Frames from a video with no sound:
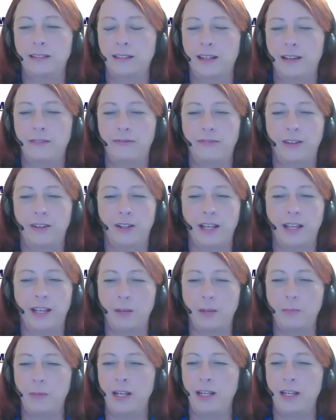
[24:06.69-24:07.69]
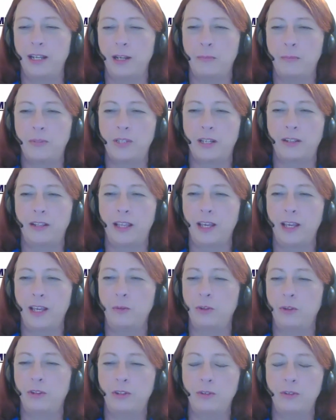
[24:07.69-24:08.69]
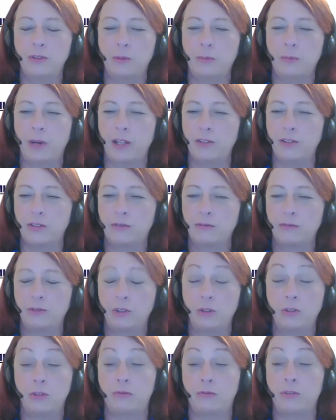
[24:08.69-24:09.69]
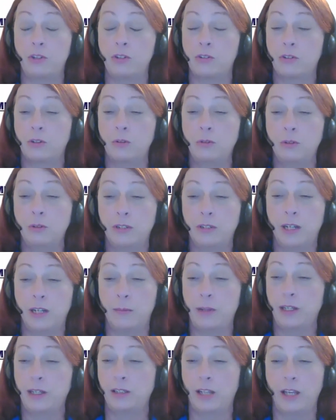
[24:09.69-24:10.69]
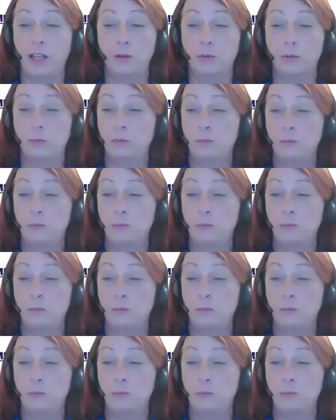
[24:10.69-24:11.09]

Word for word: I felt like I'd been hit upside the head with use it by this, use it for the school. And I'm like, no,